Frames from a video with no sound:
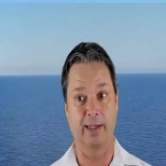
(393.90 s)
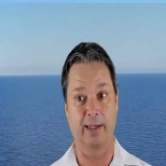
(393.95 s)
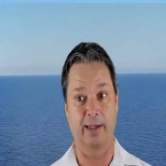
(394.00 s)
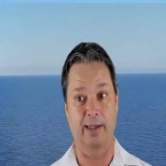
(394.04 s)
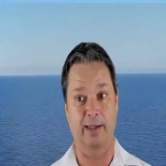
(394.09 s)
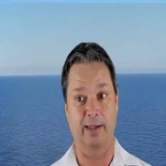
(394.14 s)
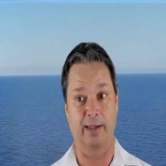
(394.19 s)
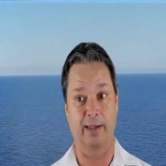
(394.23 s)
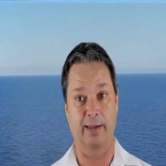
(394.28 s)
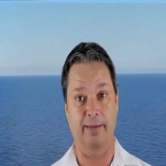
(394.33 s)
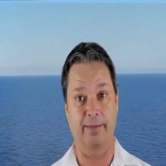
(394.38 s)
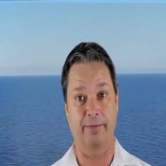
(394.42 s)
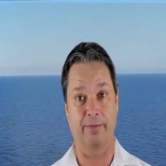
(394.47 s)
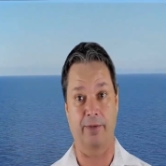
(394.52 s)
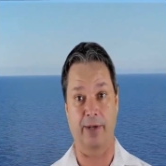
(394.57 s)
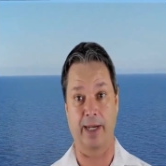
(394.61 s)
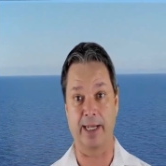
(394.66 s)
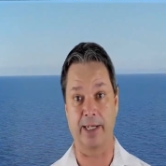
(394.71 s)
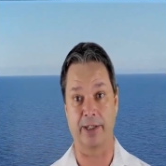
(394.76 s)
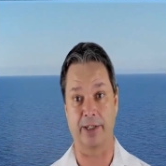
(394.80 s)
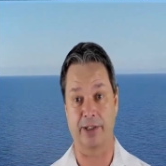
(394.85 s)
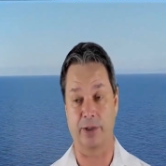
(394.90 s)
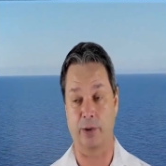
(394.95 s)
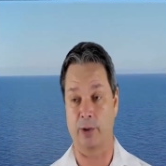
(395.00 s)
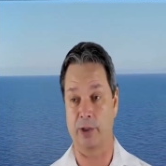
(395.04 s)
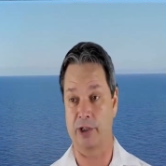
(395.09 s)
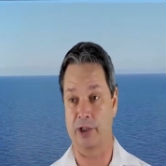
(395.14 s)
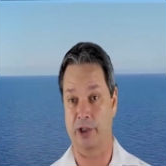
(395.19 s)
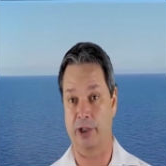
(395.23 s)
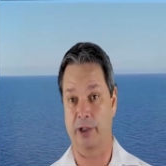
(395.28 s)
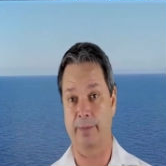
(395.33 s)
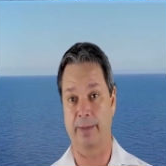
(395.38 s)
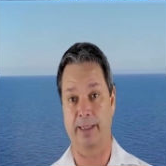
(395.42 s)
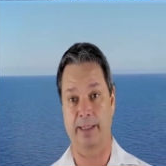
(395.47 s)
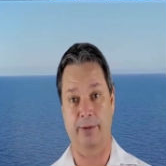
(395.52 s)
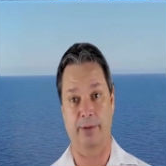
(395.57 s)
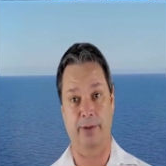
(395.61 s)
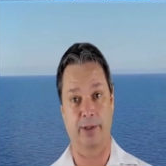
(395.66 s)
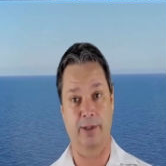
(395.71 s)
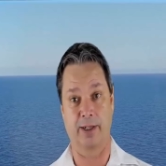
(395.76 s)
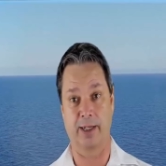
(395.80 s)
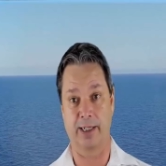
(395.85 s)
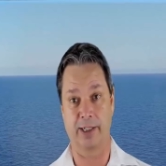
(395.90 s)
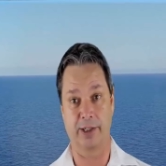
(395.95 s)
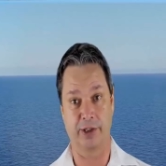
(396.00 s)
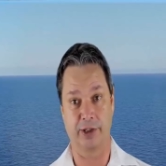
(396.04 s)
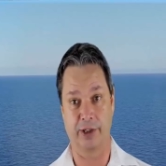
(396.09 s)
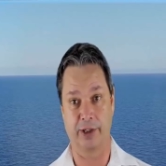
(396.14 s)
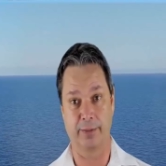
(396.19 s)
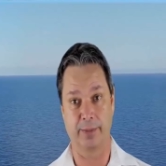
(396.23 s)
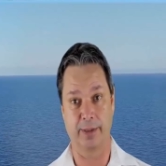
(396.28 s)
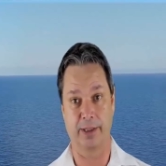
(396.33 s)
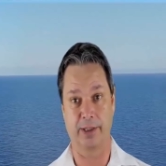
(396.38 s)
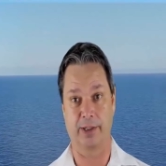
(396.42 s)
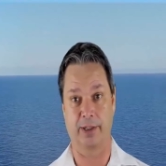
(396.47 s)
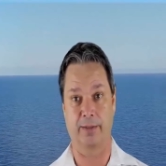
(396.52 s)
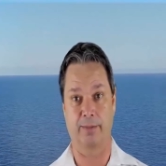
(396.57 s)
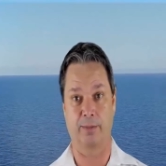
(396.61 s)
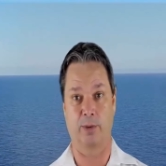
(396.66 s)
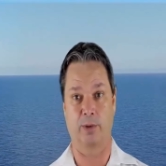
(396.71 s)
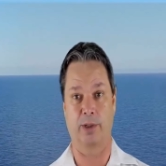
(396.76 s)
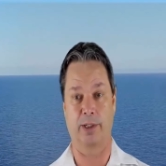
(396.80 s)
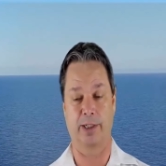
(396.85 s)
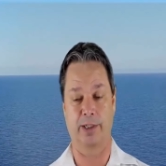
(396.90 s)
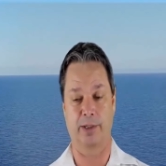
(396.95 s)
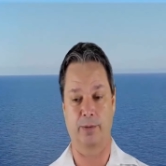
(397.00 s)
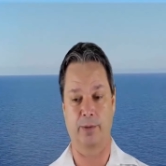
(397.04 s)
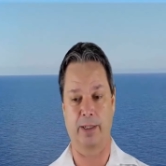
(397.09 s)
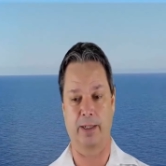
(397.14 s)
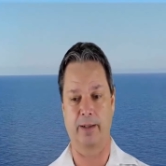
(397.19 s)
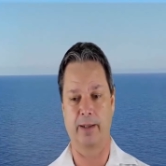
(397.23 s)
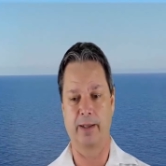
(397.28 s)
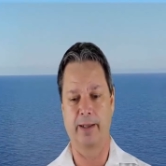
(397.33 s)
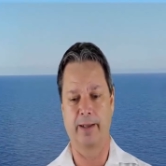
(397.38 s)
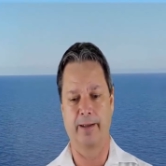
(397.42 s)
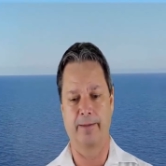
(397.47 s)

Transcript: uh, French or German. There were a lot of Germans on board as well.